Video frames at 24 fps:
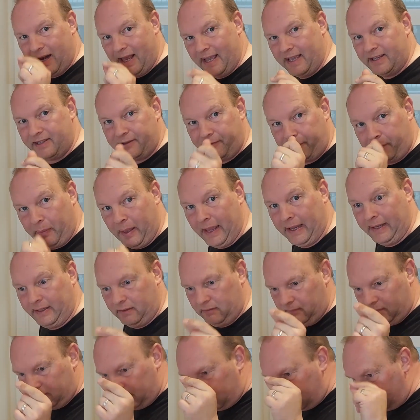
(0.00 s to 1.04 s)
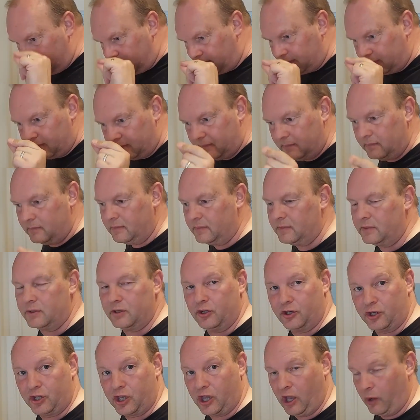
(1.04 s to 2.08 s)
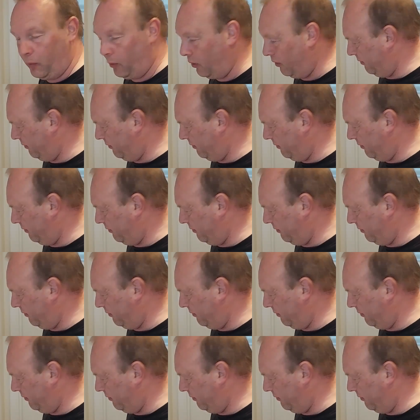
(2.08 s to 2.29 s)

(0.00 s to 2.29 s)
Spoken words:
layers of paint to go